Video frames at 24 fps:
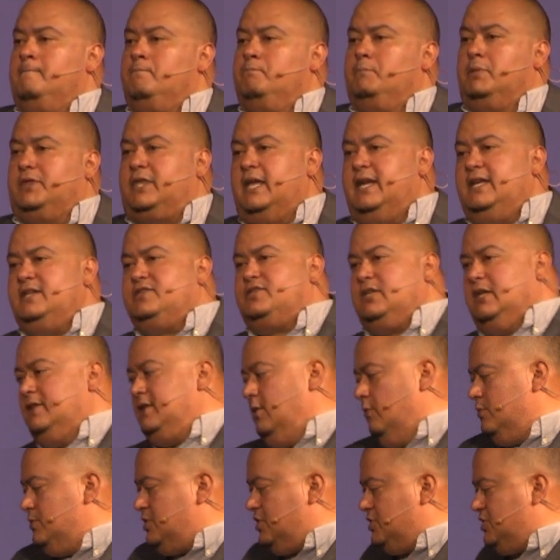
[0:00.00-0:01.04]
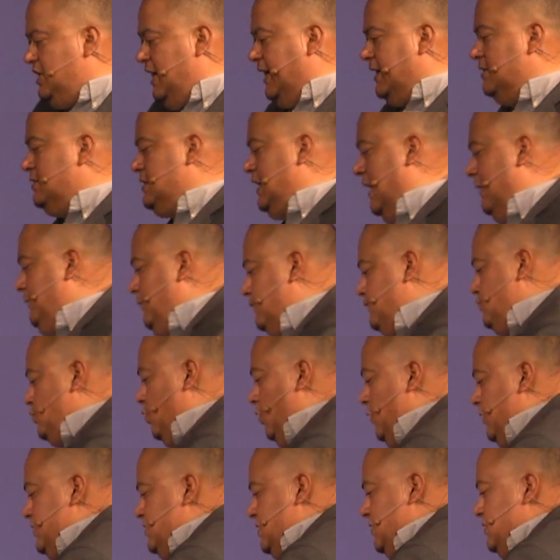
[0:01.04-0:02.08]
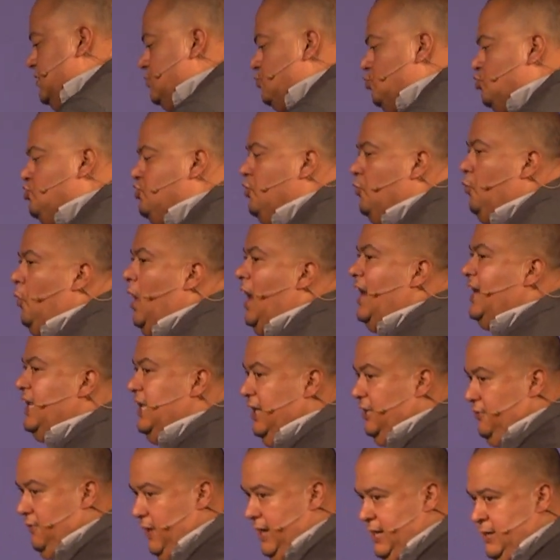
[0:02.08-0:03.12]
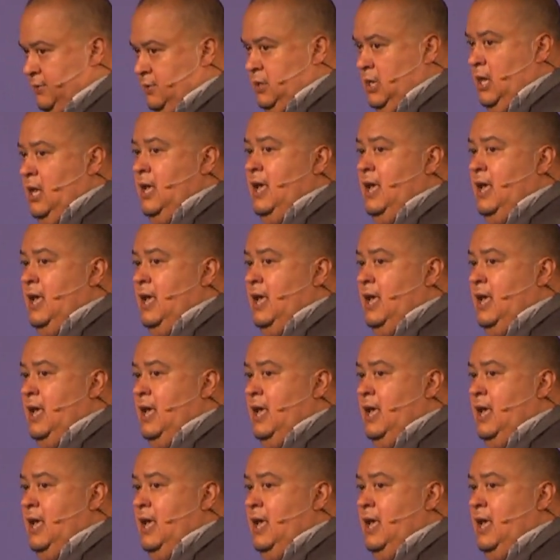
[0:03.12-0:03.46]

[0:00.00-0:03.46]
But then he said there was a second type of soil. He said this was the rocky ground.